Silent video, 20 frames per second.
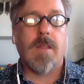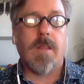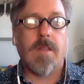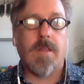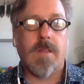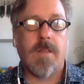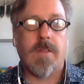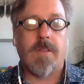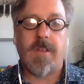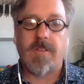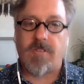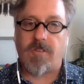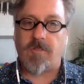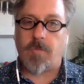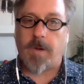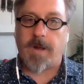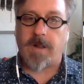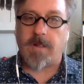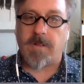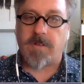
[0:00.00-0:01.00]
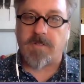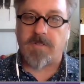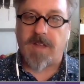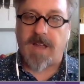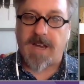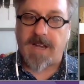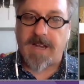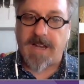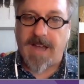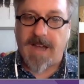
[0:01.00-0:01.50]
This is what it looks
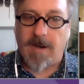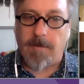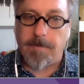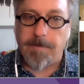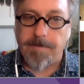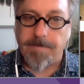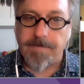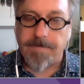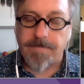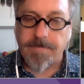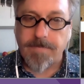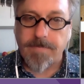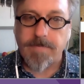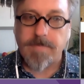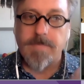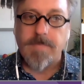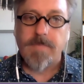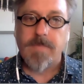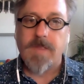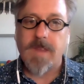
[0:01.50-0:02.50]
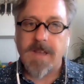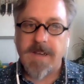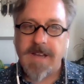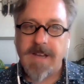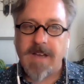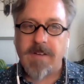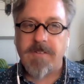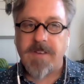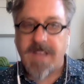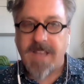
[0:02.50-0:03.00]
like now.
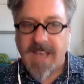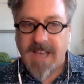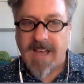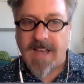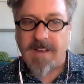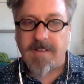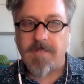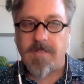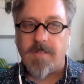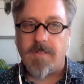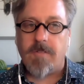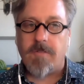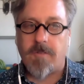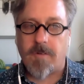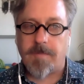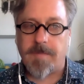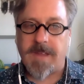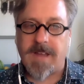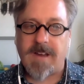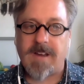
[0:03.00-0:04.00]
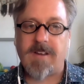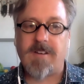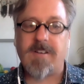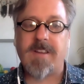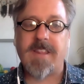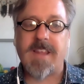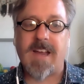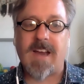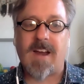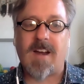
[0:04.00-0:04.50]
Now, to get from here to
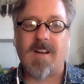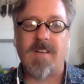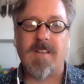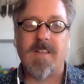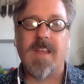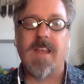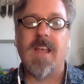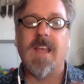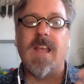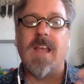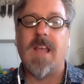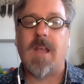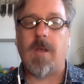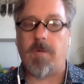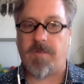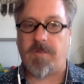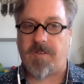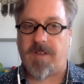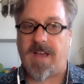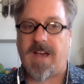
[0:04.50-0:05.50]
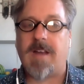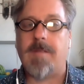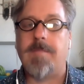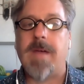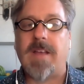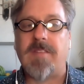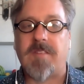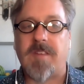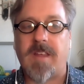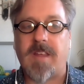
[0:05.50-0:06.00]
there, it was kind of
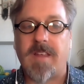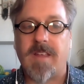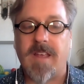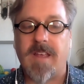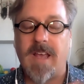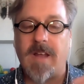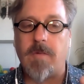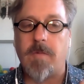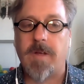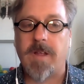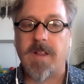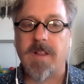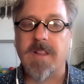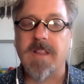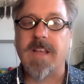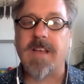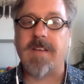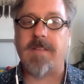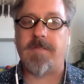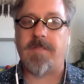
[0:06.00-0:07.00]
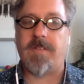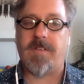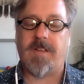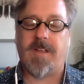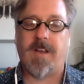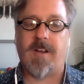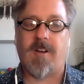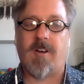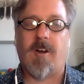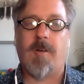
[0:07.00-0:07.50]
messy, and we lived
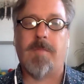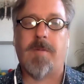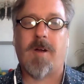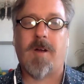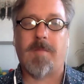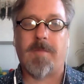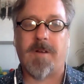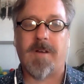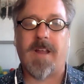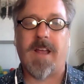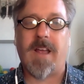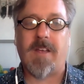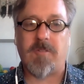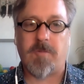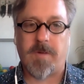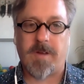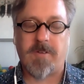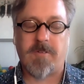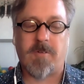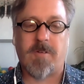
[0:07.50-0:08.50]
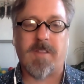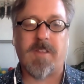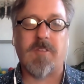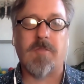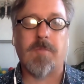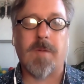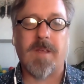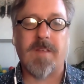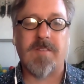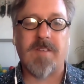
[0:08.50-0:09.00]
in our apartment as we tore this
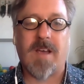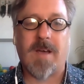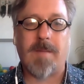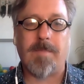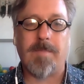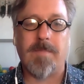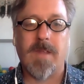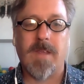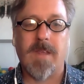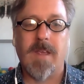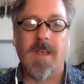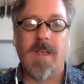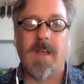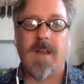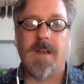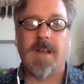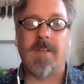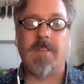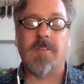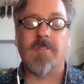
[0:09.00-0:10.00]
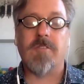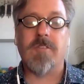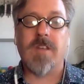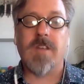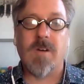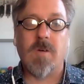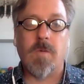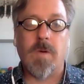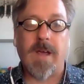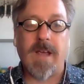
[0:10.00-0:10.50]
place up. Now, there's
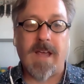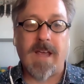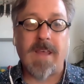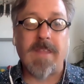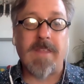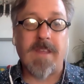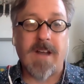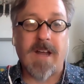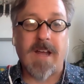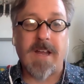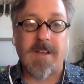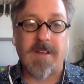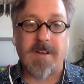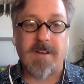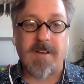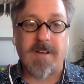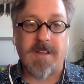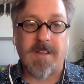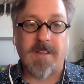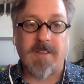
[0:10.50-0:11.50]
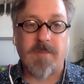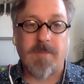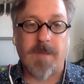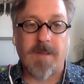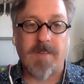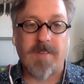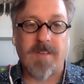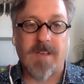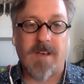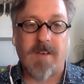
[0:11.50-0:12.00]
no way that I could have done this
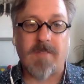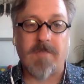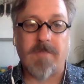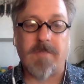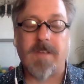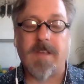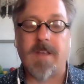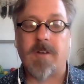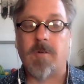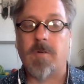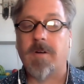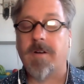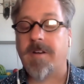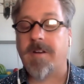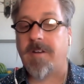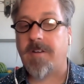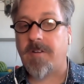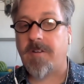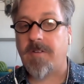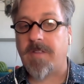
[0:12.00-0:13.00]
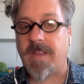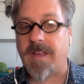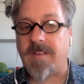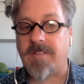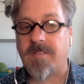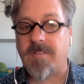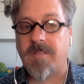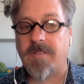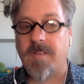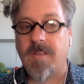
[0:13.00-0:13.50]
myself. In order to do
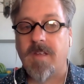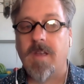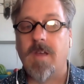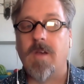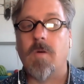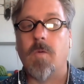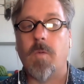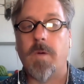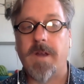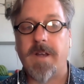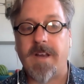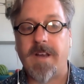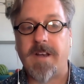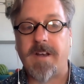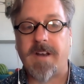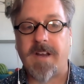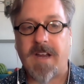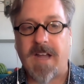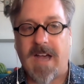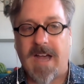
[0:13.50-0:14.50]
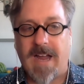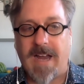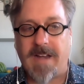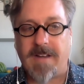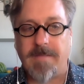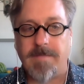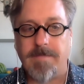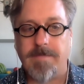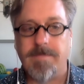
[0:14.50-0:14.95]
this, we needed a guide.